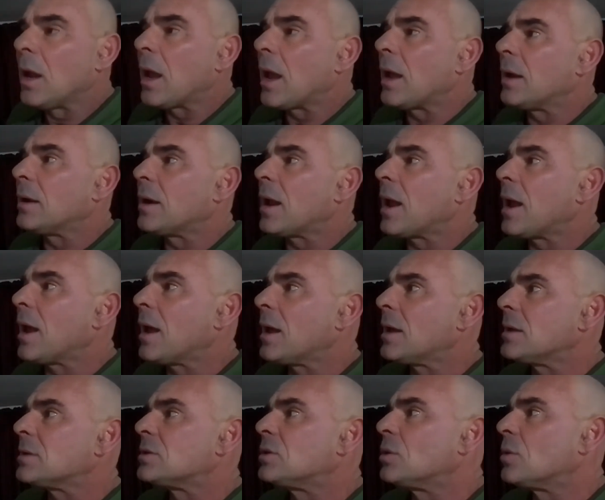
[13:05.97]
And
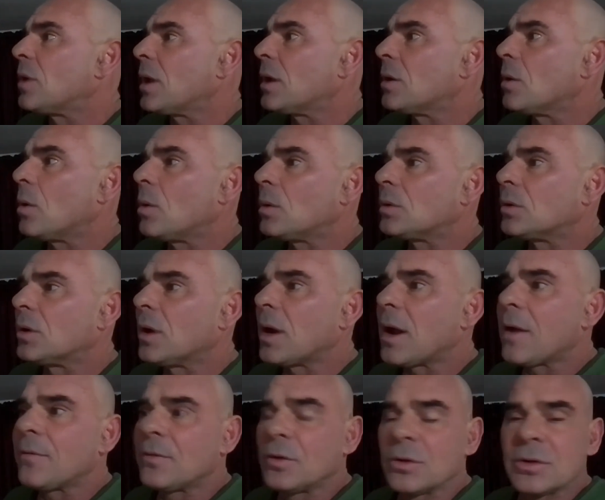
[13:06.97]
as you get older,
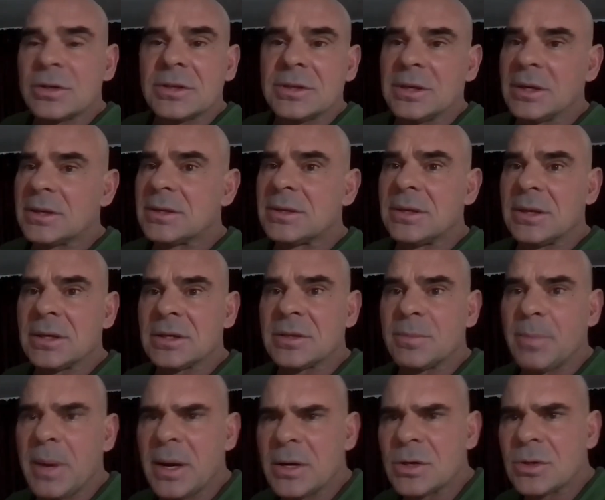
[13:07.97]
after 60
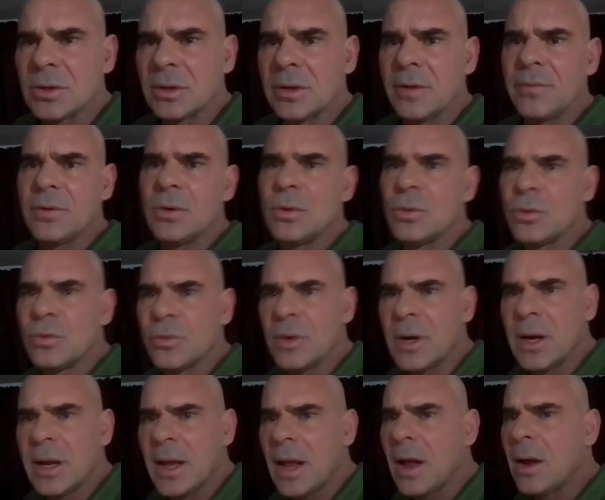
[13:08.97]
especially, if you
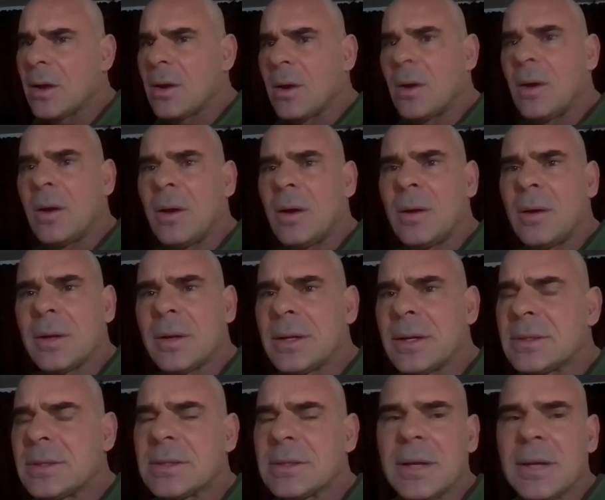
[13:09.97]
drink alcohol,
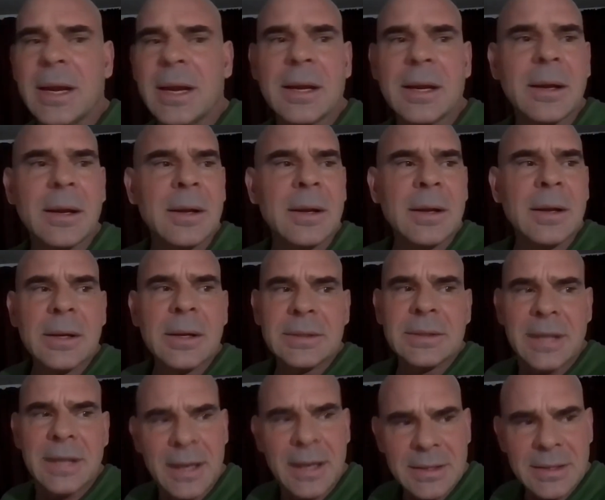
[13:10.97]
it's like
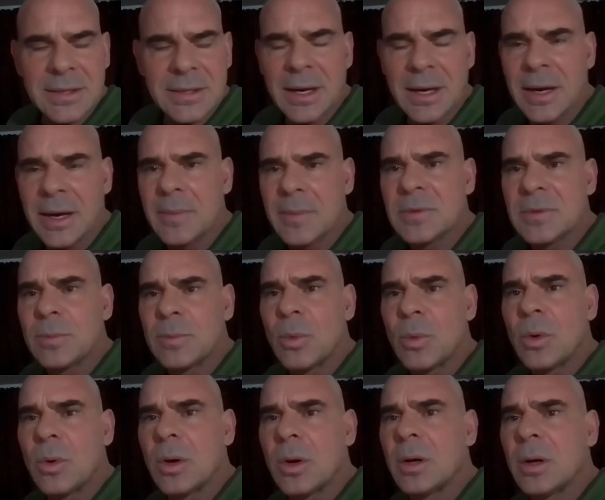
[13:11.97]
10 times
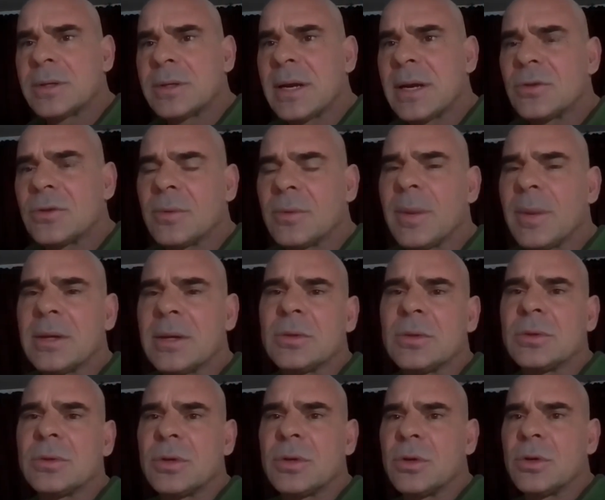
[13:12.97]
more
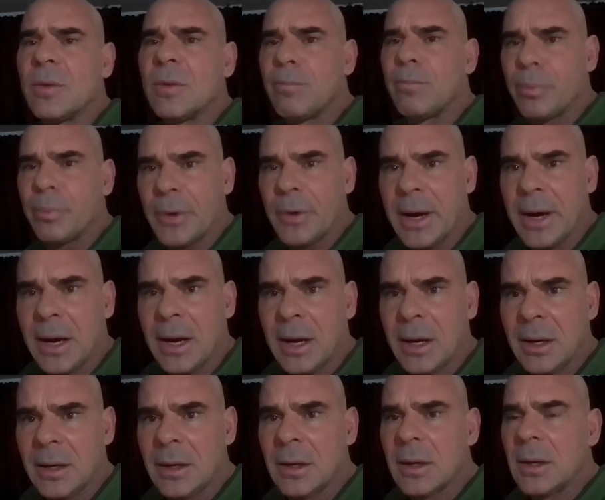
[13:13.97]
detrimental to your
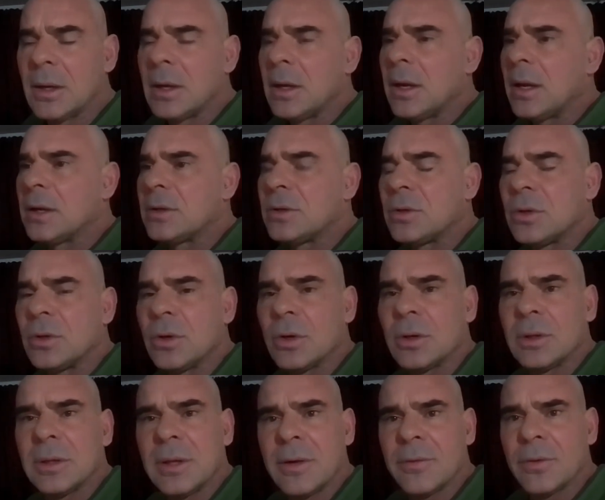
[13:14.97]
brain and to
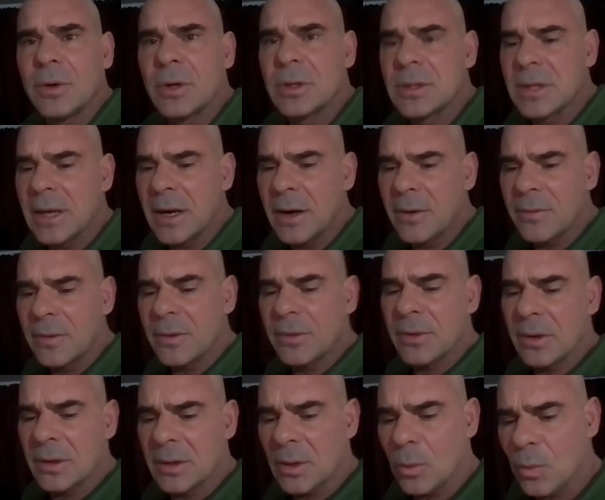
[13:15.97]
your liver and to
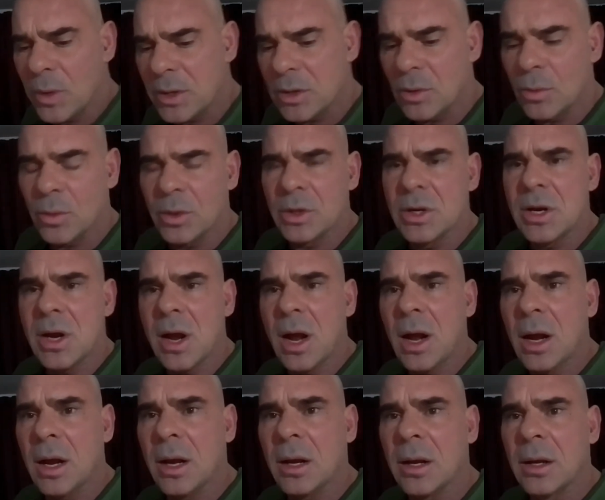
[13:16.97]
everything than when you were
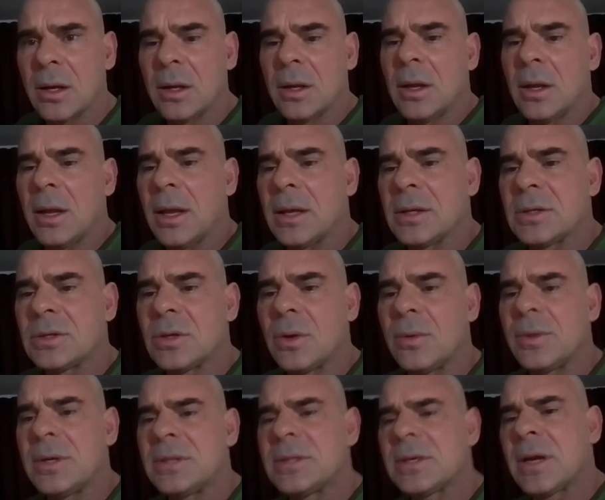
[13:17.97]
young. And so
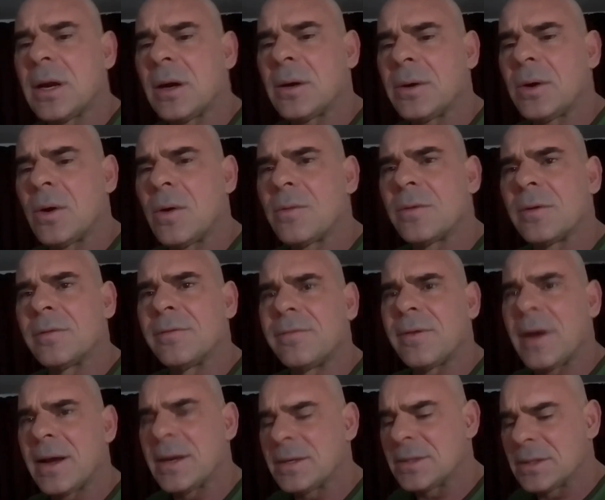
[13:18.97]
these carryover
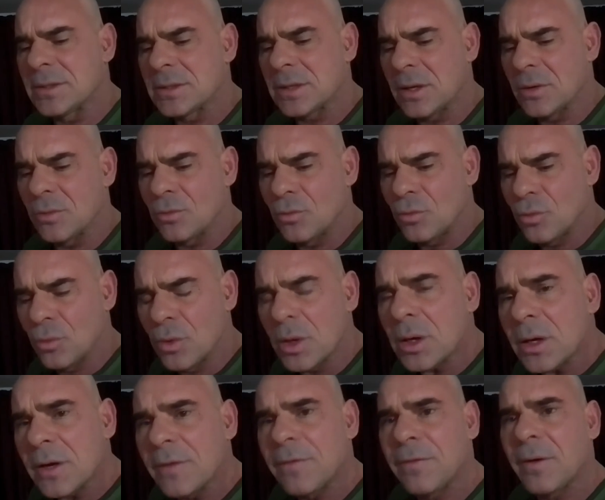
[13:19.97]
vices can
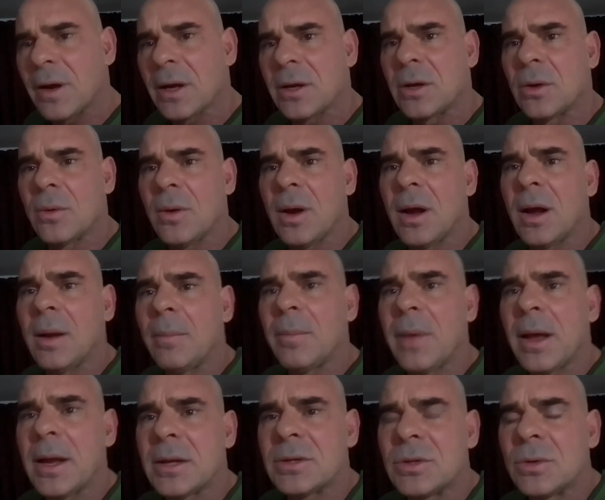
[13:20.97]
really fuck you up
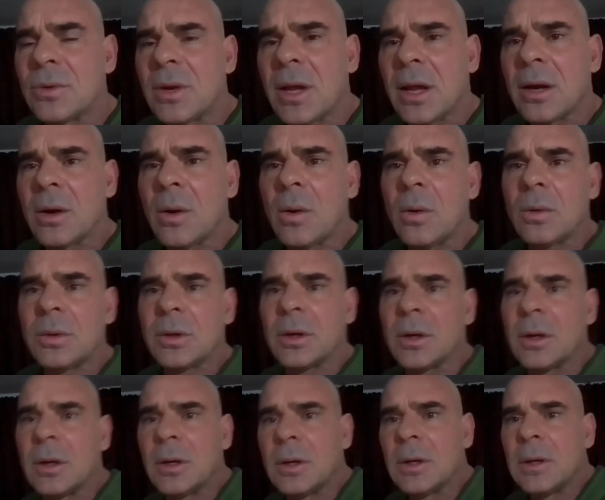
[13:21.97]
as you get
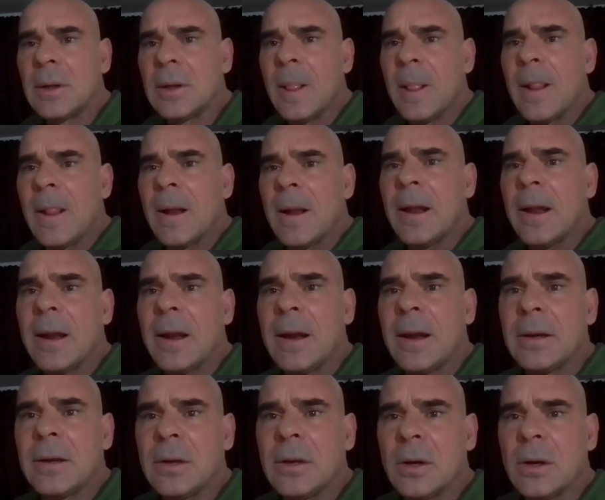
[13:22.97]
older.
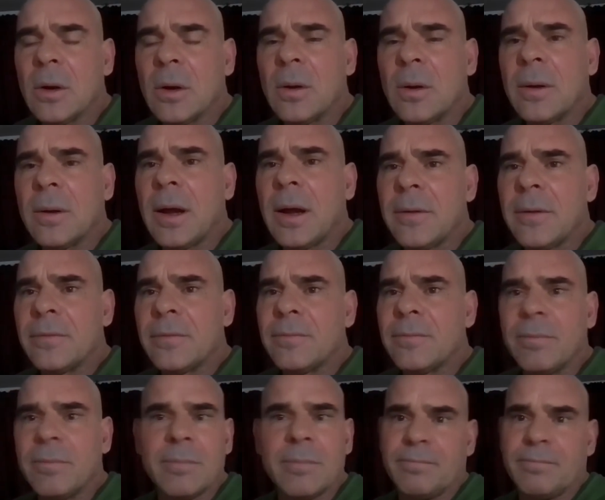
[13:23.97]
And, in
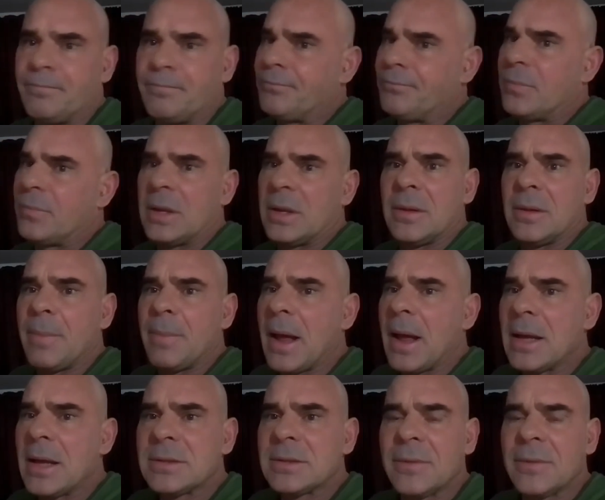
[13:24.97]
the
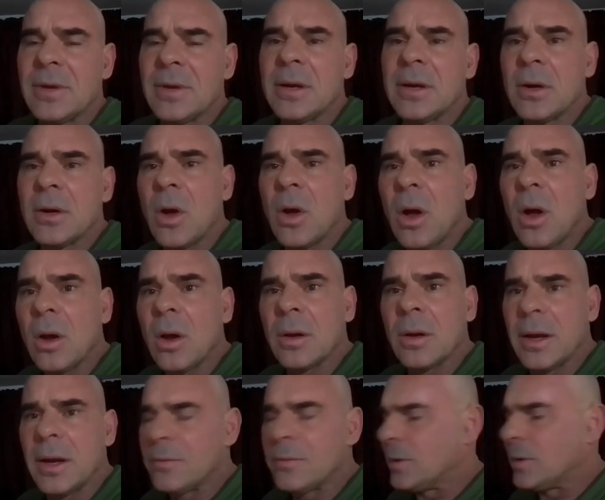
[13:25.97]
past, I've done it
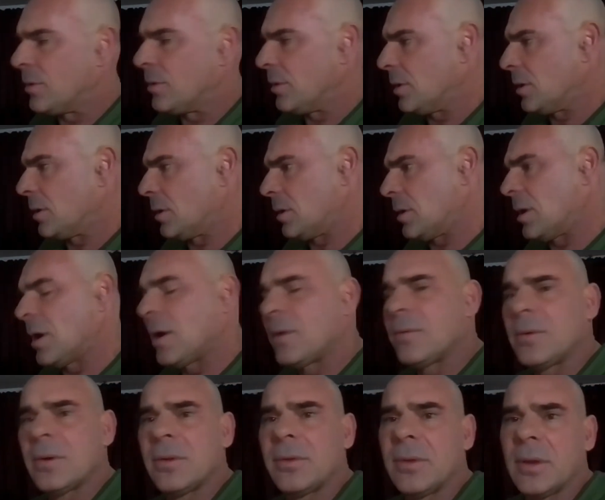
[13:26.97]
all.
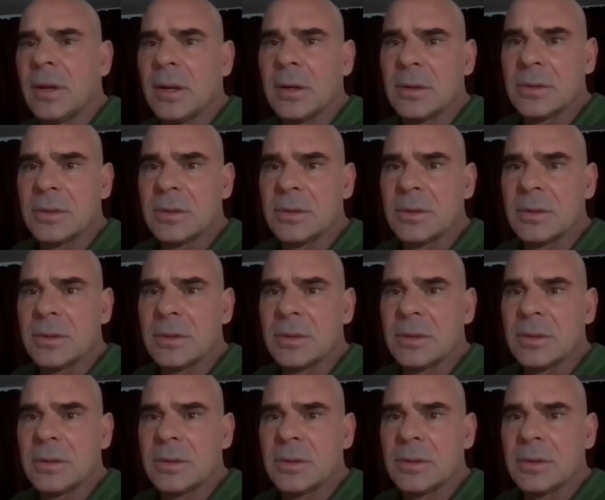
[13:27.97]
Everything.